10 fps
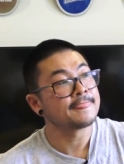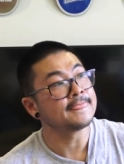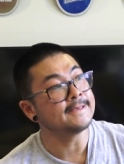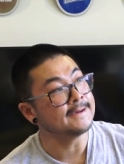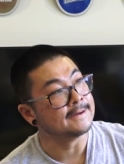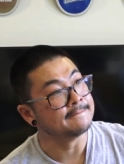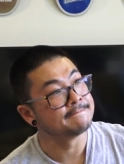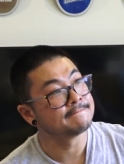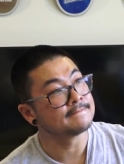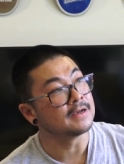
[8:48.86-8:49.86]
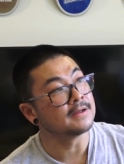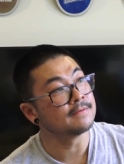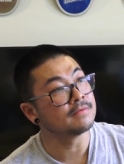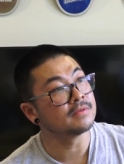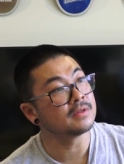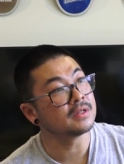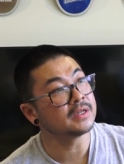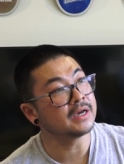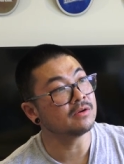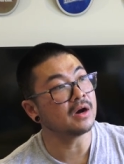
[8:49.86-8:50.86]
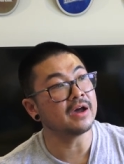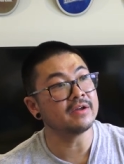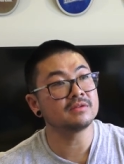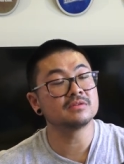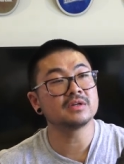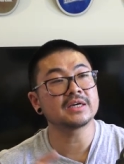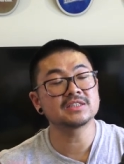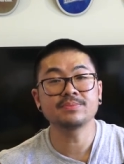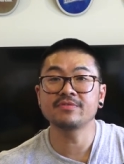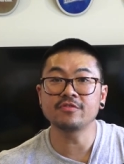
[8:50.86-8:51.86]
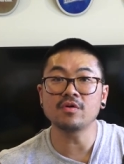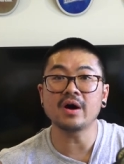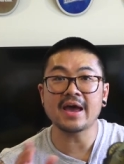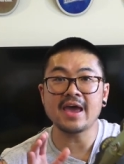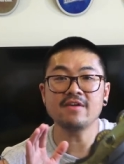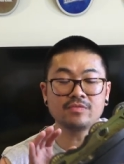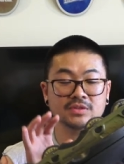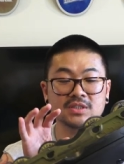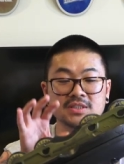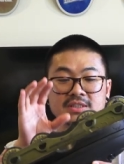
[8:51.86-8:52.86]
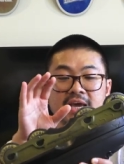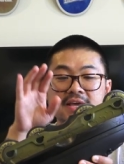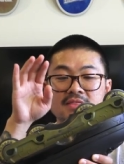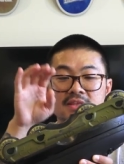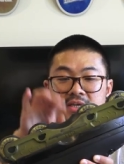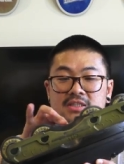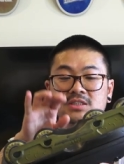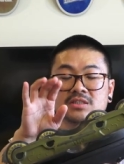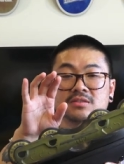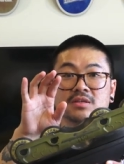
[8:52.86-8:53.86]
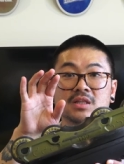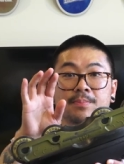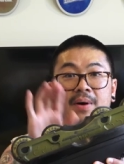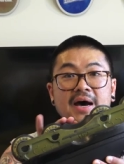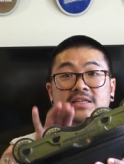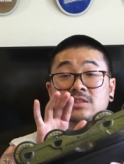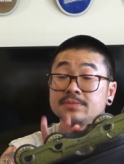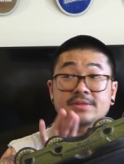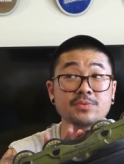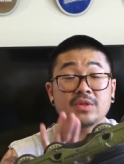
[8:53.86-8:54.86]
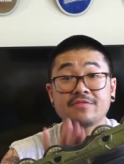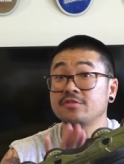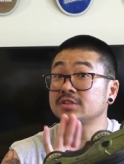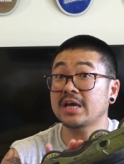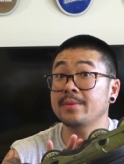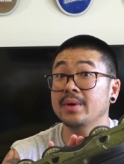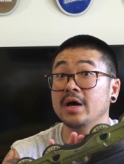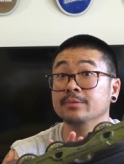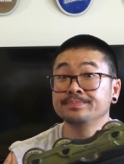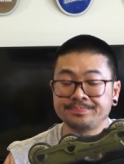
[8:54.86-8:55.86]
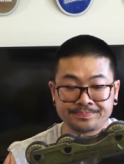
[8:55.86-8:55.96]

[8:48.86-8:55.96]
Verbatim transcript: Yeah. Now, I like I said before, I have wanted to skate these in the past, especially when they first came out.